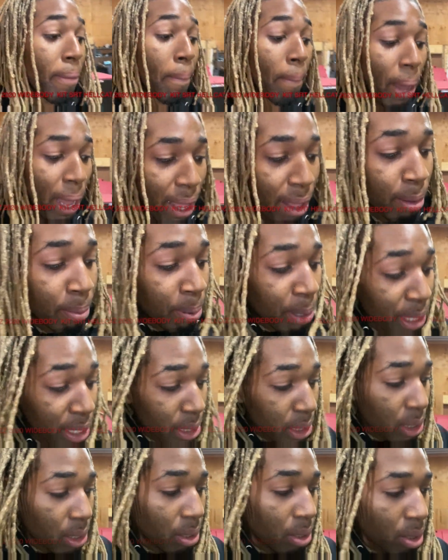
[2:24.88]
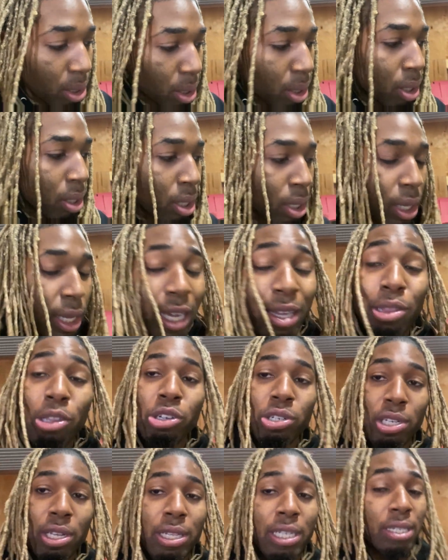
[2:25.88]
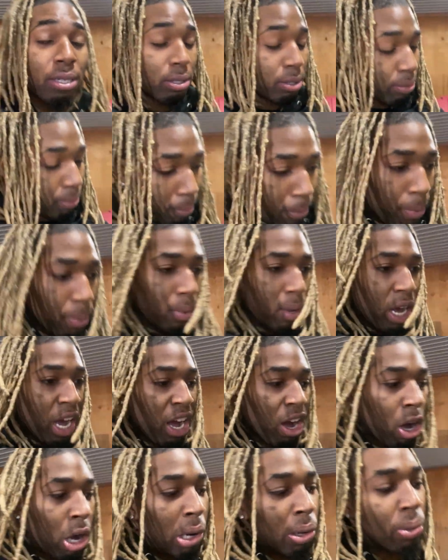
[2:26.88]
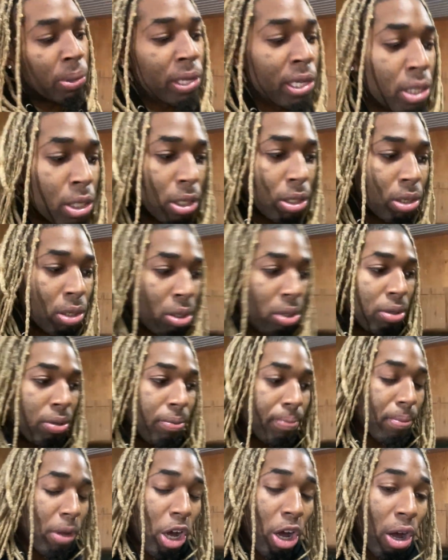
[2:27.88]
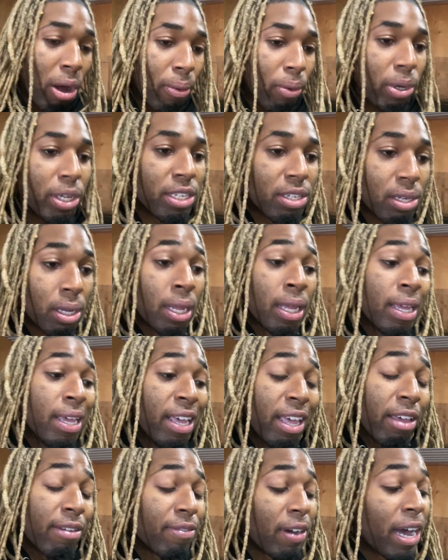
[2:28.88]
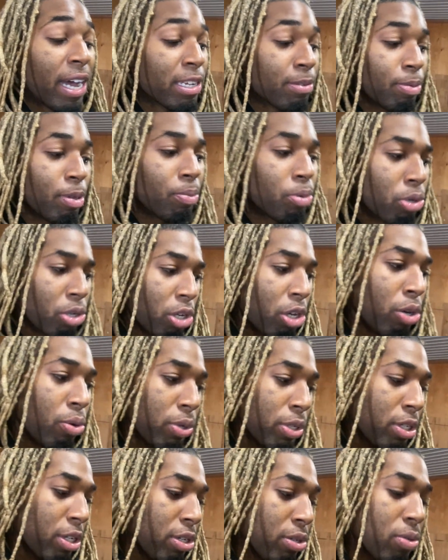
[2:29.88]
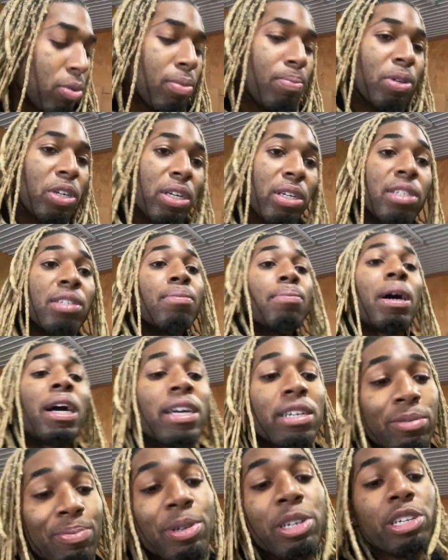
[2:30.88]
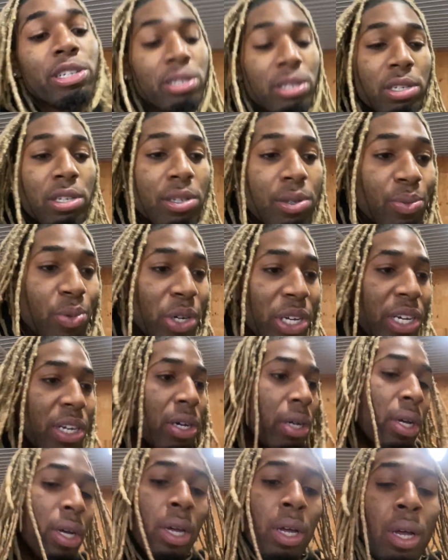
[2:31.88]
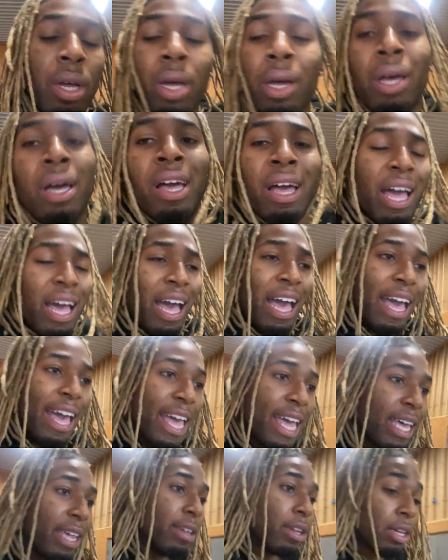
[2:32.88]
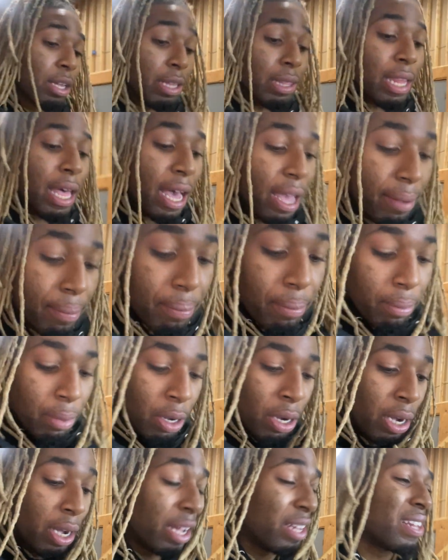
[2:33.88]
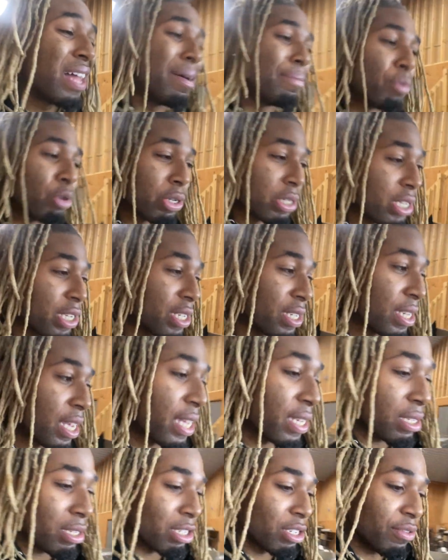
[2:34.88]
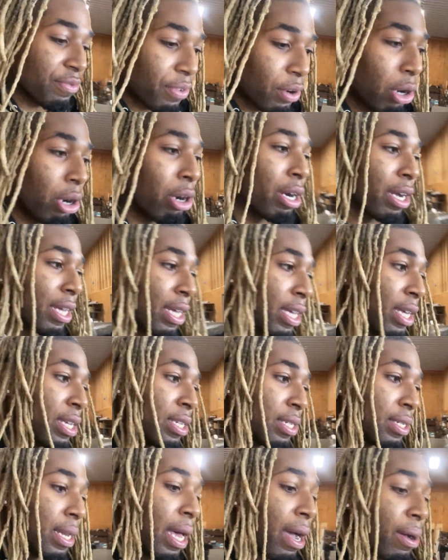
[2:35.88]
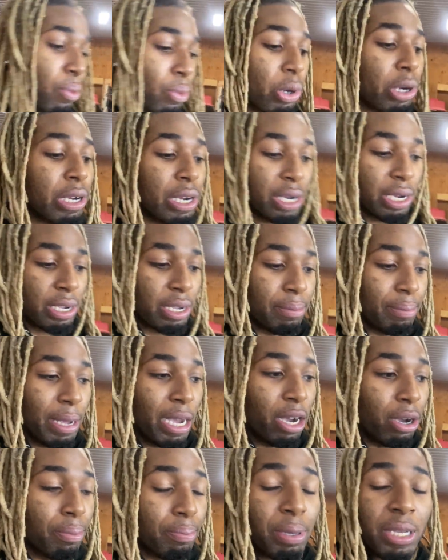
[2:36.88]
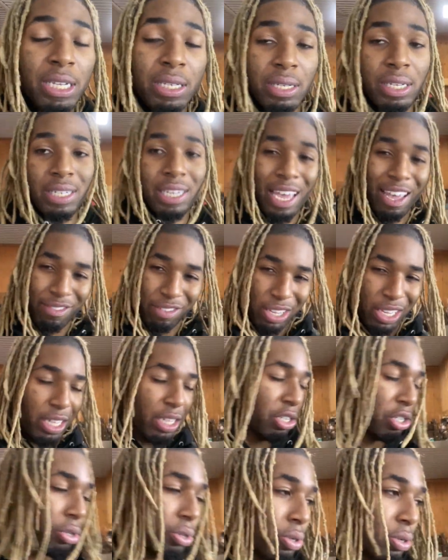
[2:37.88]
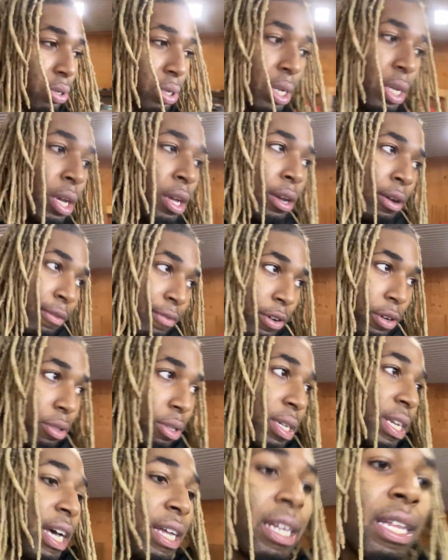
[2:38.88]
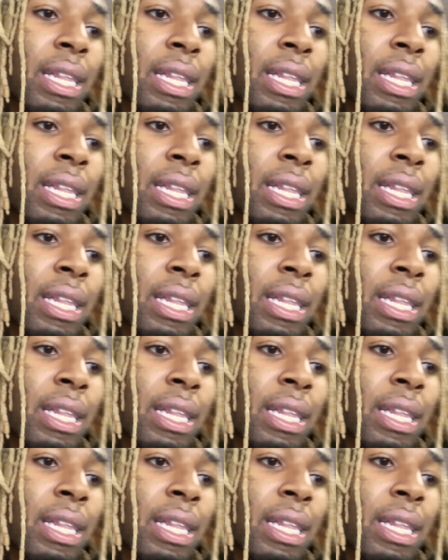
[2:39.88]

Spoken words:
my opinion, it looks cleaner. I always advise people to go with this one because in my experiences as well, had a lot more success as far as not worrying about pieces having issues further down the